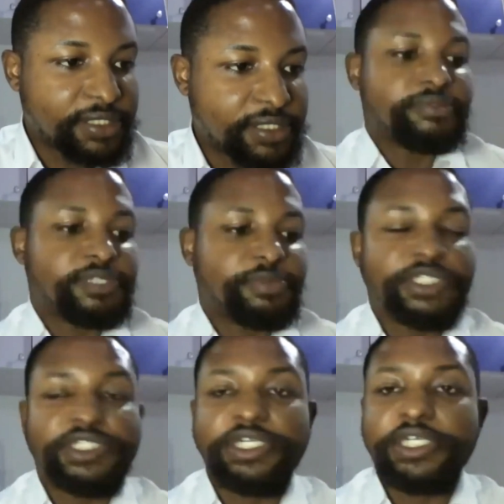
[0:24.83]

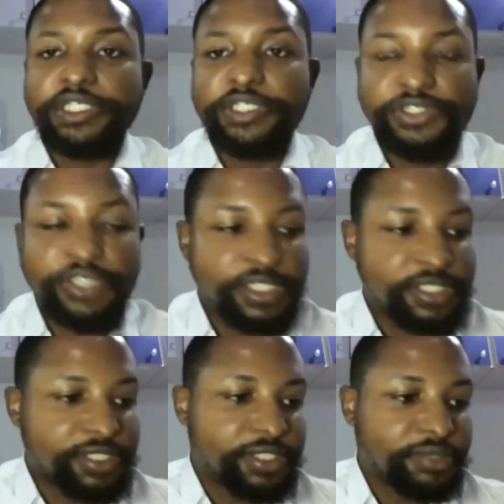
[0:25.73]
special interest
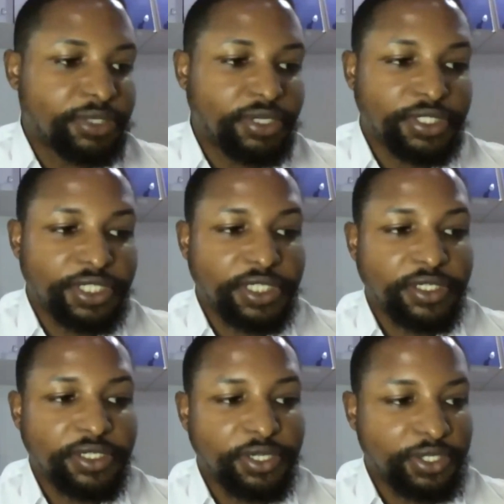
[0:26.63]
in
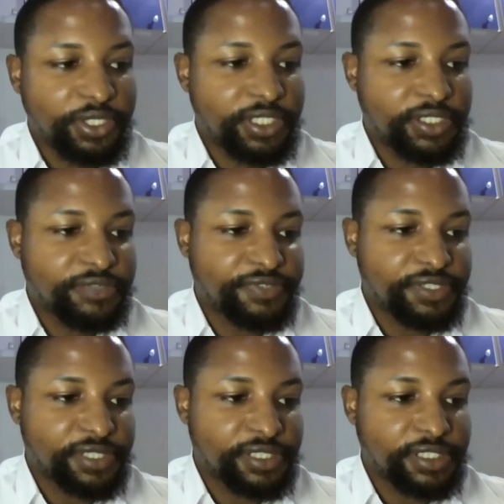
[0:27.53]
cornea, ocular surface
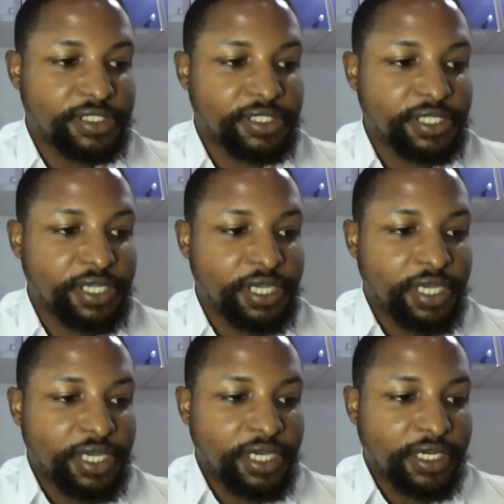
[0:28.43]
disease,
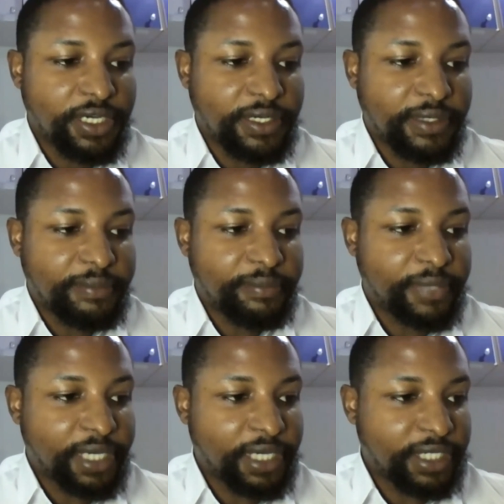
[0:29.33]

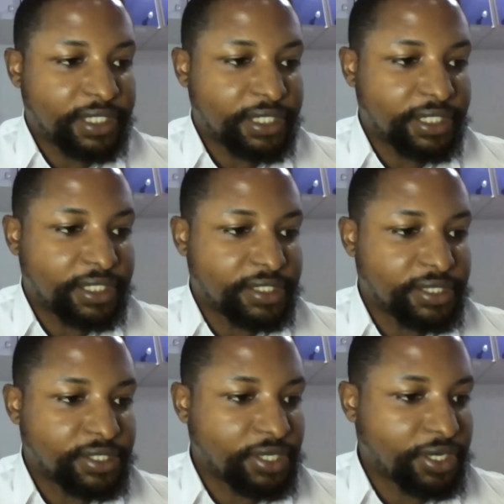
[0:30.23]
and he
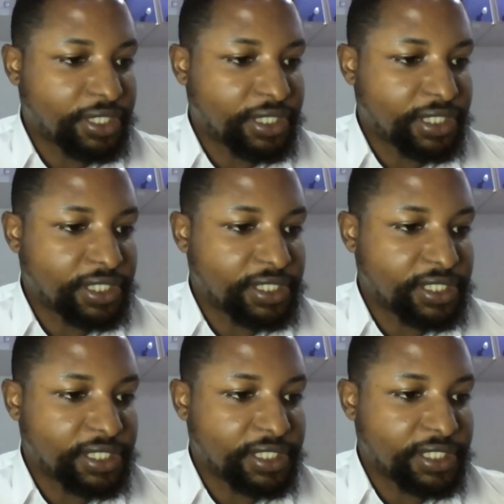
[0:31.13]
currently is
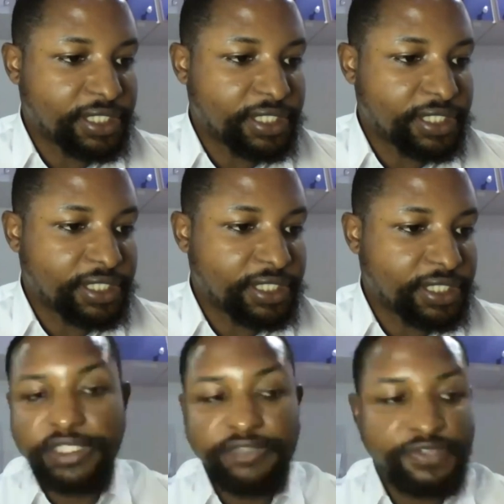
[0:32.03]
an
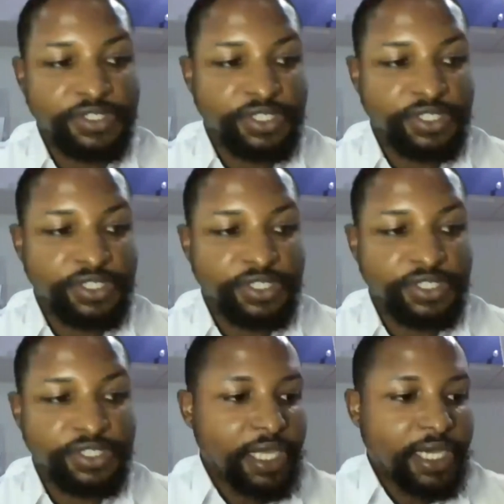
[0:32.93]
assistant physician
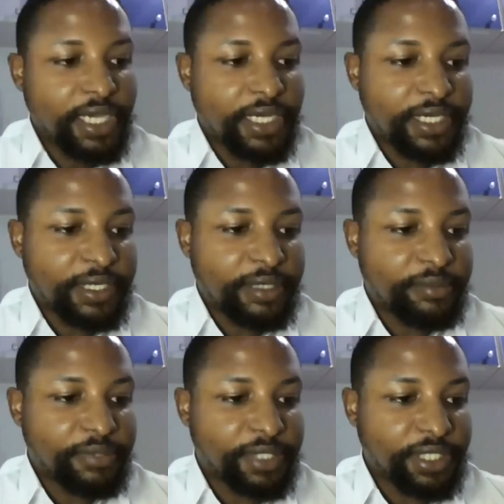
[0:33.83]

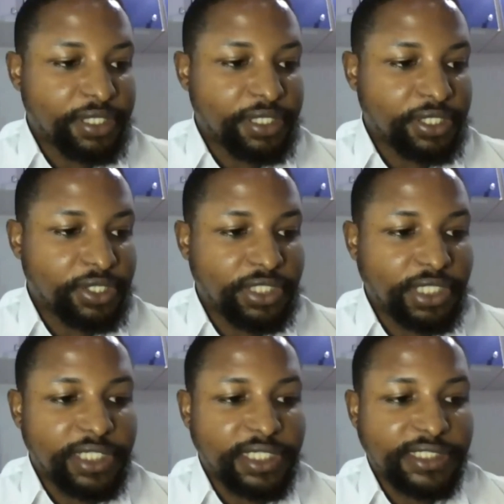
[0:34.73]
in the cornea
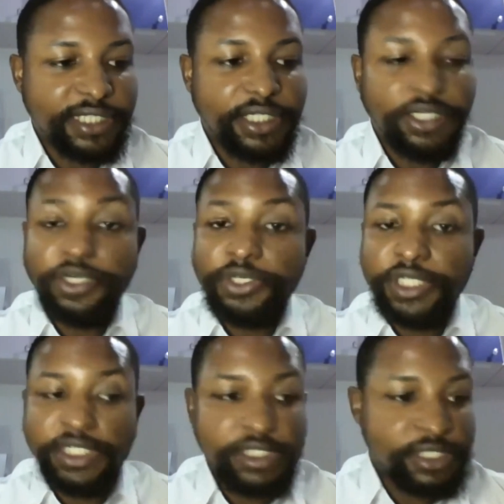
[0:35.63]
and external
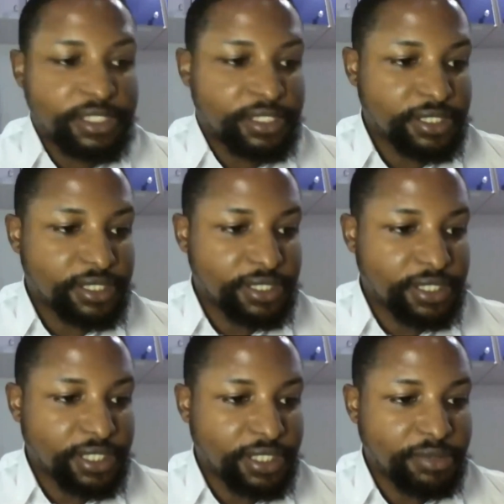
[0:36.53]
ocular diseases
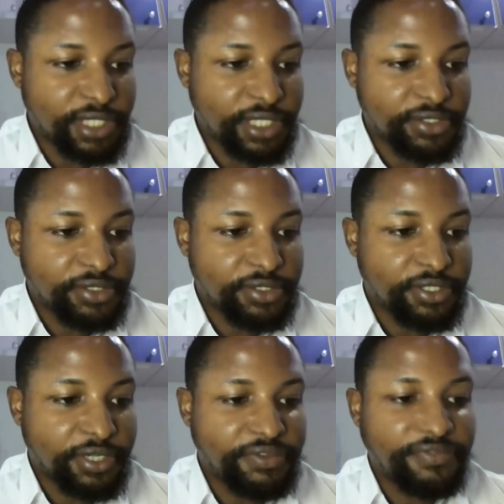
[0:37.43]
sector
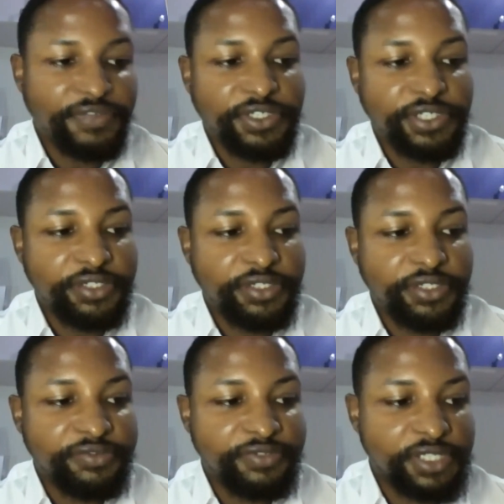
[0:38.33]
of the Federal
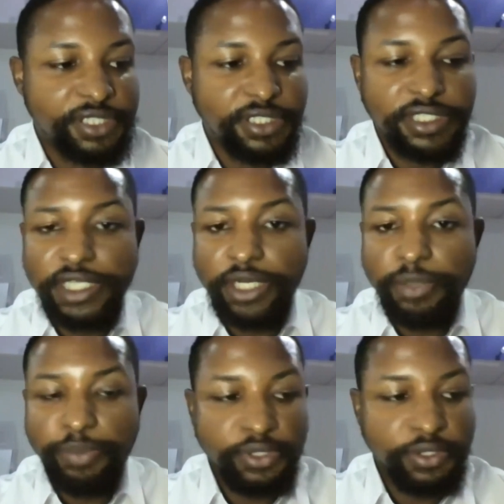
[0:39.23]
University in
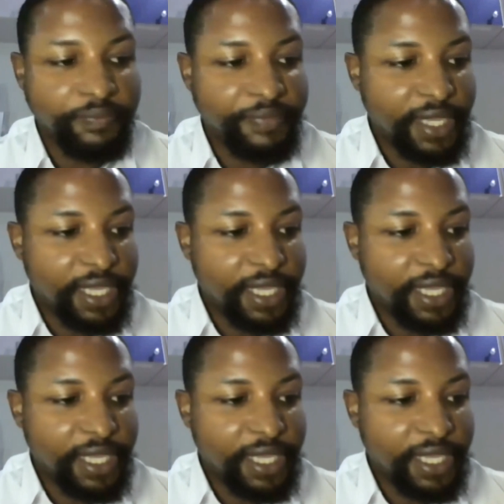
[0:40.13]
Sao Paulo.